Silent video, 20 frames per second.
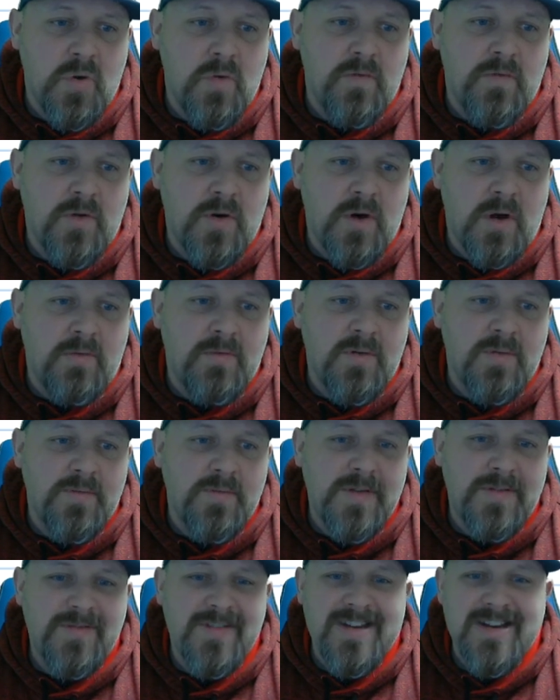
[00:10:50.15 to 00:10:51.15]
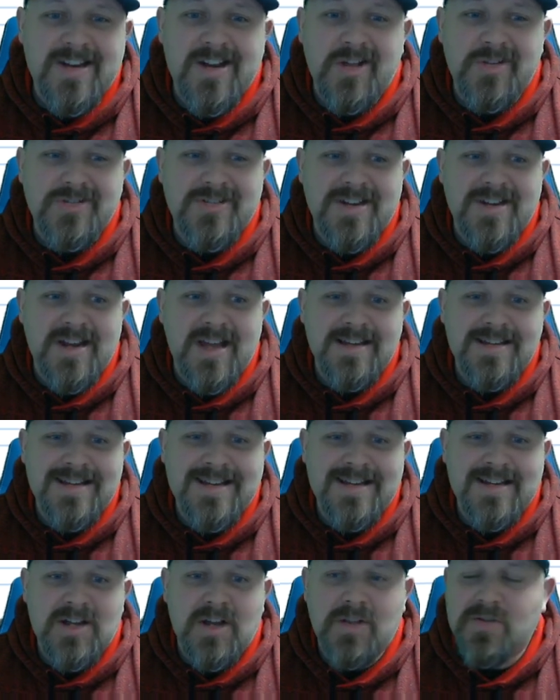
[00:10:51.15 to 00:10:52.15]
overall from $15 to
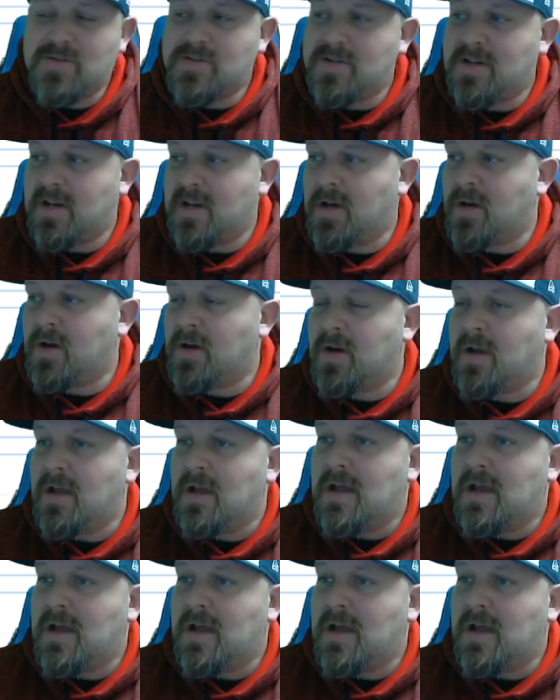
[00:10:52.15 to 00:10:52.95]
$19 here.